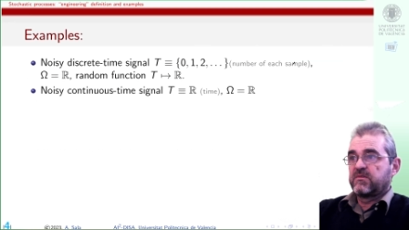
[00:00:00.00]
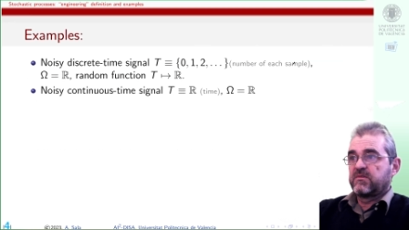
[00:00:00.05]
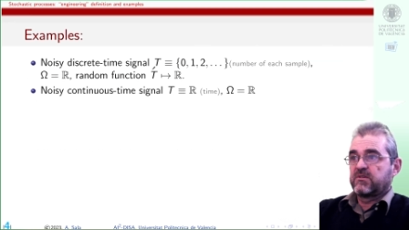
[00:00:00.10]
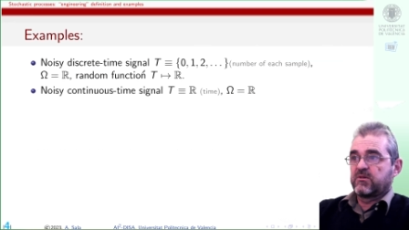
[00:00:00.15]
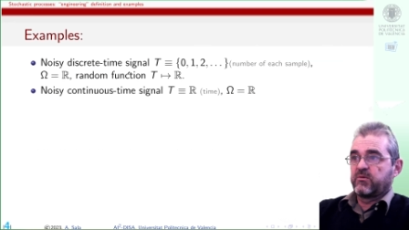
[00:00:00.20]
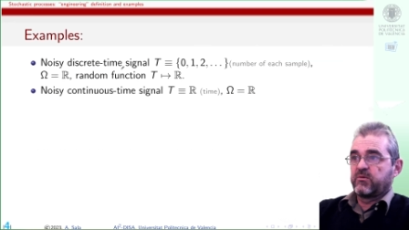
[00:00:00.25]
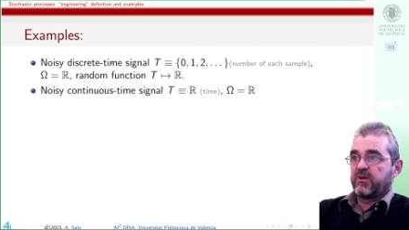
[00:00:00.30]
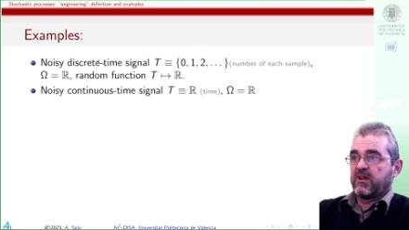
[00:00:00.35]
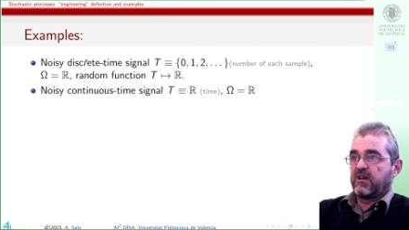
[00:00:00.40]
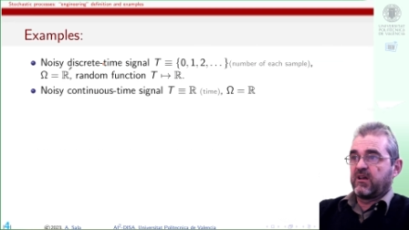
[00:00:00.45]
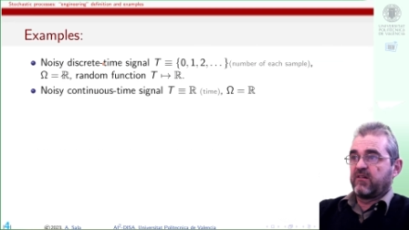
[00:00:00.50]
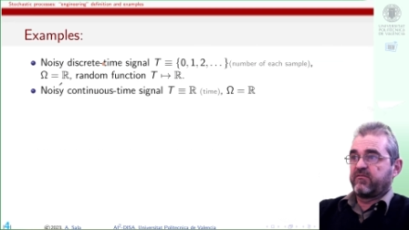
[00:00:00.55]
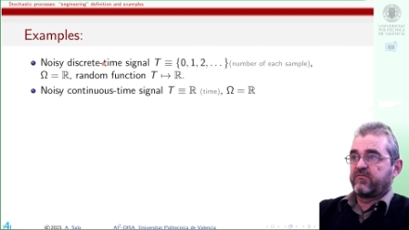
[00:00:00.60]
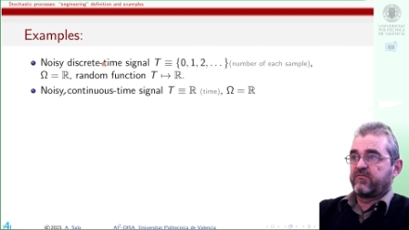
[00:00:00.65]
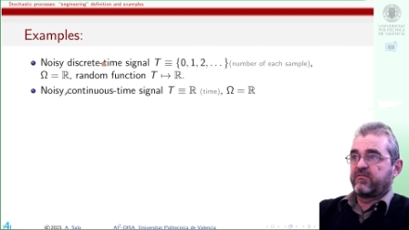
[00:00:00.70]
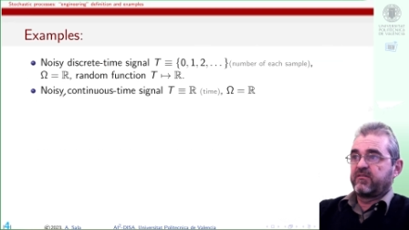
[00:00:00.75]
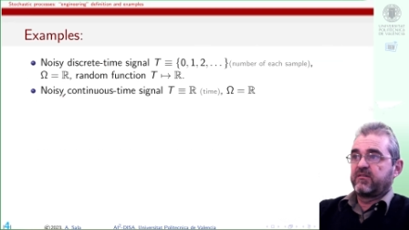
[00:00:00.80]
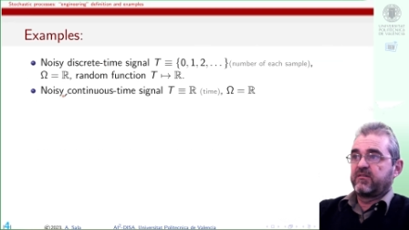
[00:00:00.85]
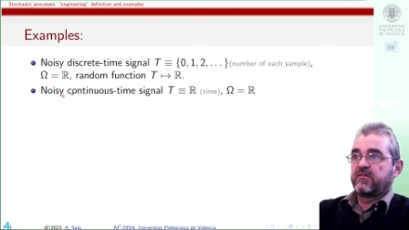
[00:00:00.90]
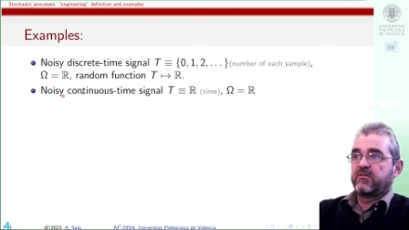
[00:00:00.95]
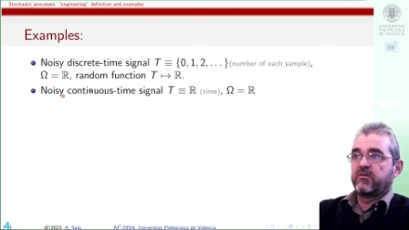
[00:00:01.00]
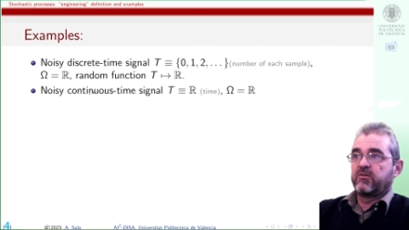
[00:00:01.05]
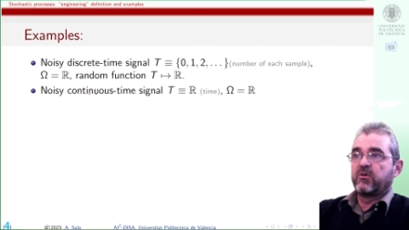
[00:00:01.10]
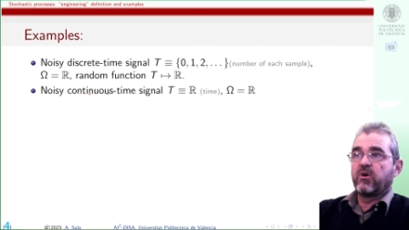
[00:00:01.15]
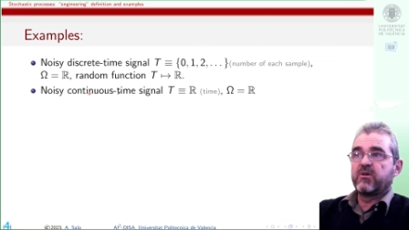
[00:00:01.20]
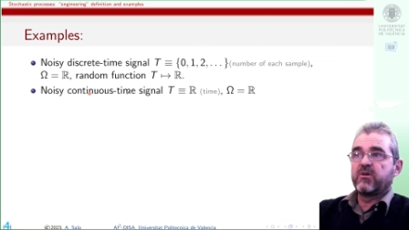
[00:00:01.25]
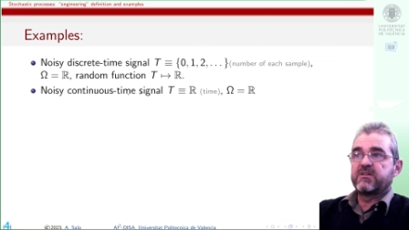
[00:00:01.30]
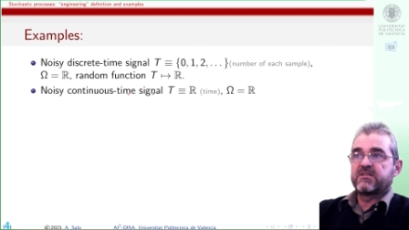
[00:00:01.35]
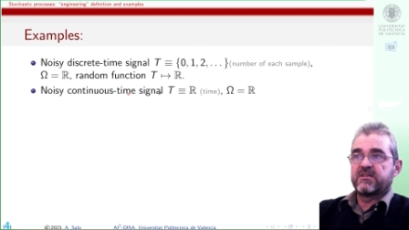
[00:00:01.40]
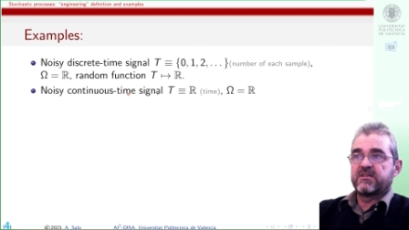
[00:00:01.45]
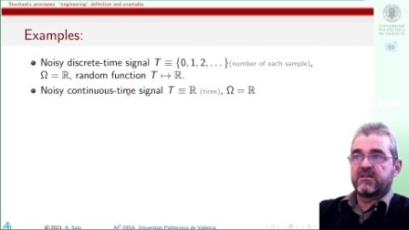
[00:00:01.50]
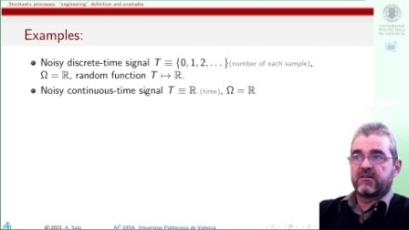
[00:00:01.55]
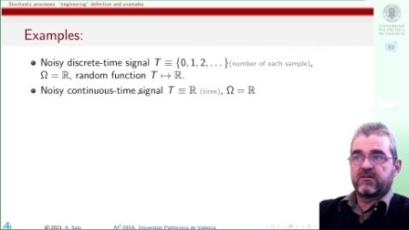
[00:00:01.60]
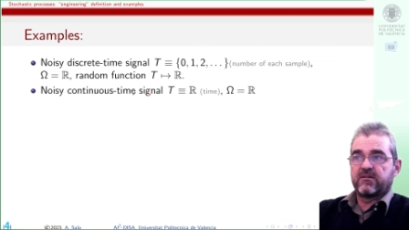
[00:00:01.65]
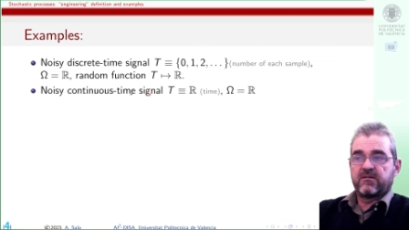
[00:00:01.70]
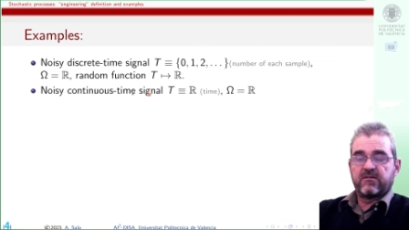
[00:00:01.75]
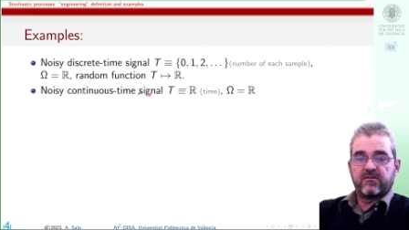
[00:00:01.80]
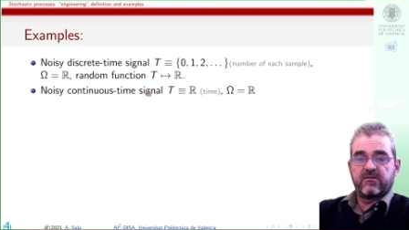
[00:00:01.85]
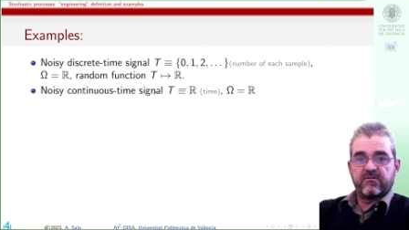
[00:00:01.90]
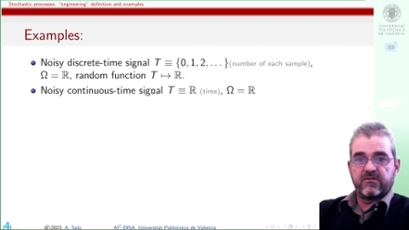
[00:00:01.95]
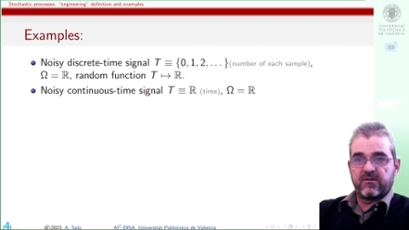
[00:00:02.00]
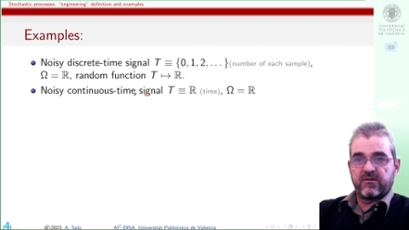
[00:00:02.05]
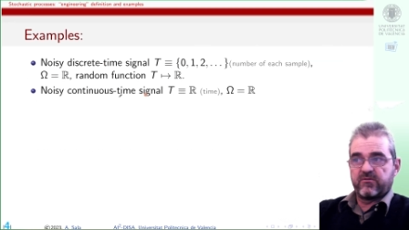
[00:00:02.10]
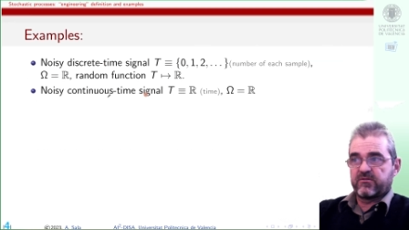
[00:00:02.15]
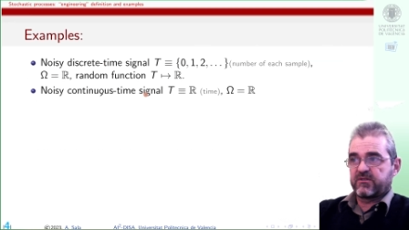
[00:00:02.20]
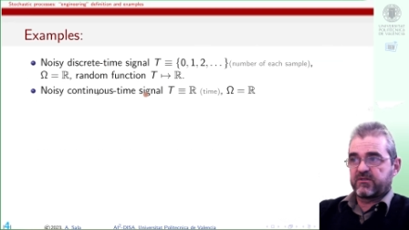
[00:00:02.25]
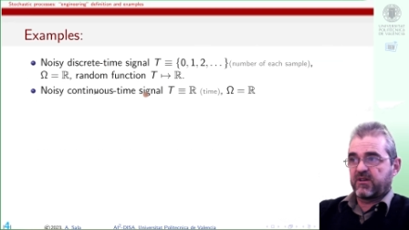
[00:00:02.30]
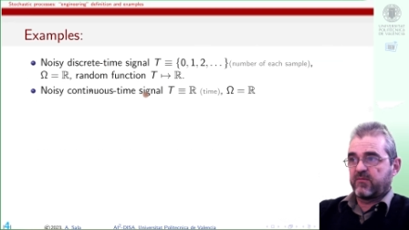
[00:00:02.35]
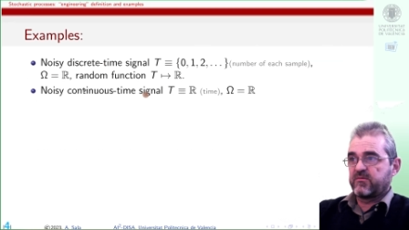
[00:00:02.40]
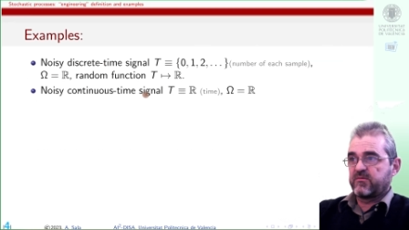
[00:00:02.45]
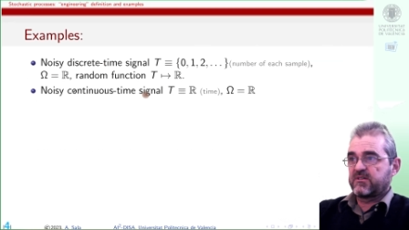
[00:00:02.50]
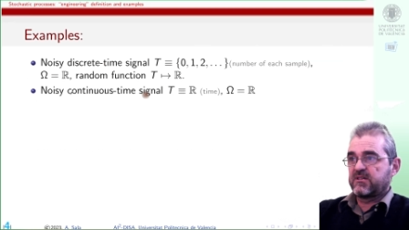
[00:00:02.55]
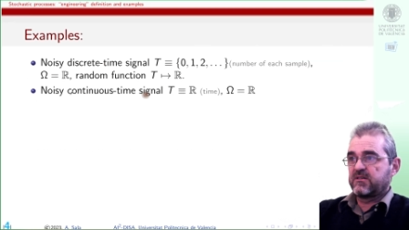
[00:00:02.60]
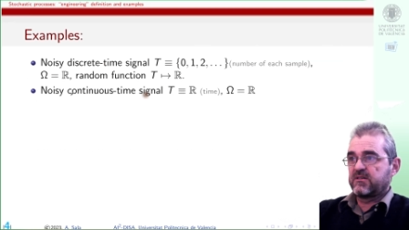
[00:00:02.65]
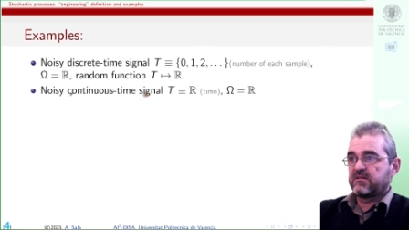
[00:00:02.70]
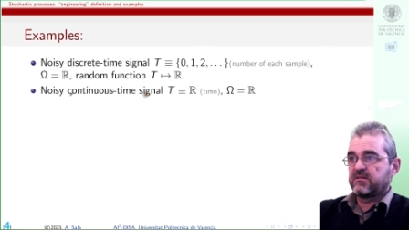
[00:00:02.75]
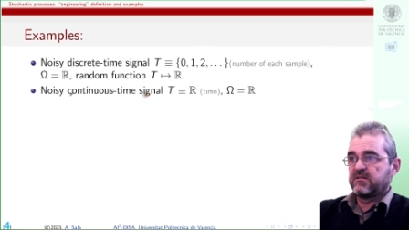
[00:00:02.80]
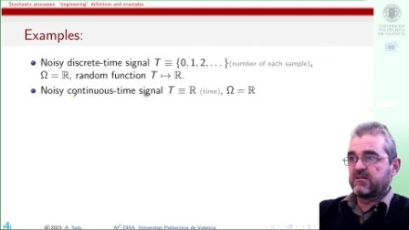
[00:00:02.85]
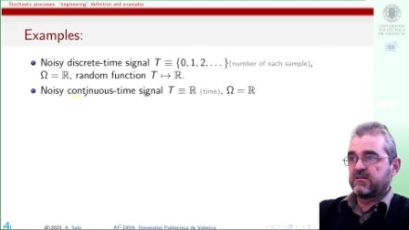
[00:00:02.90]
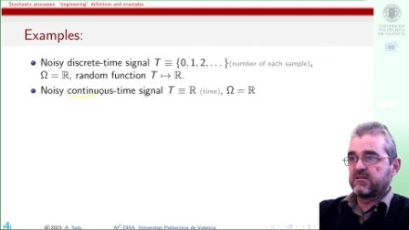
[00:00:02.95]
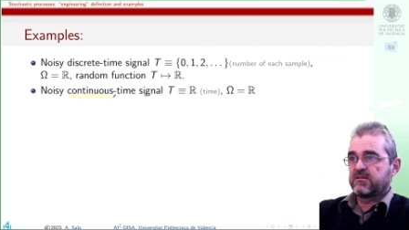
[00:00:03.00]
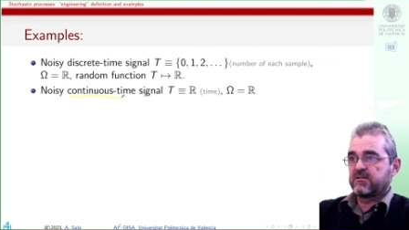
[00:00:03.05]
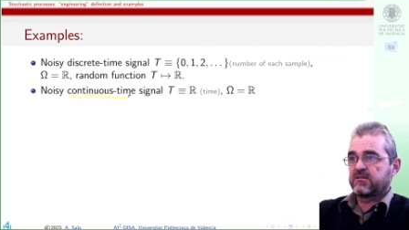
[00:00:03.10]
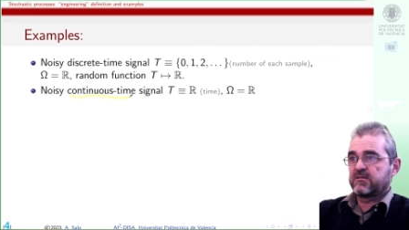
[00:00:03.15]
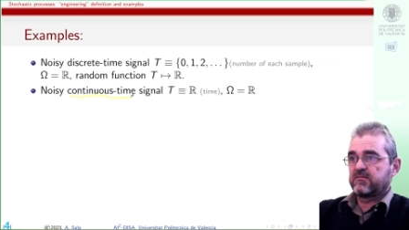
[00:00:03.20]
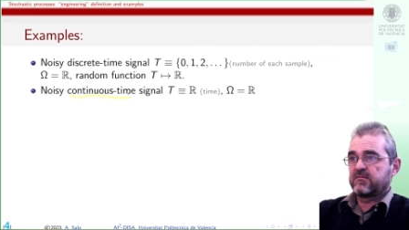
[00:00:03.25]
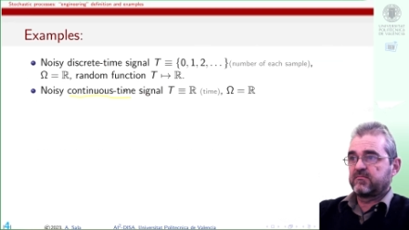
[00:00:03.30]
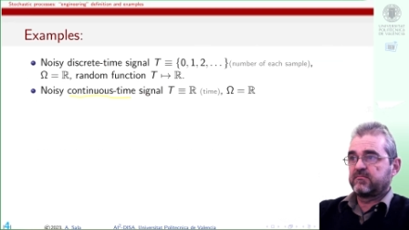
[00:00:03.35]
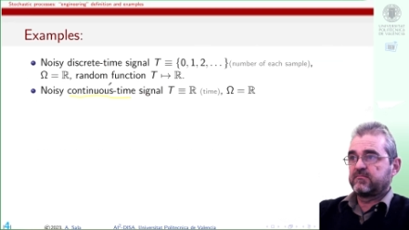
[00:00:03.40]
so we have noisy continuous time signals,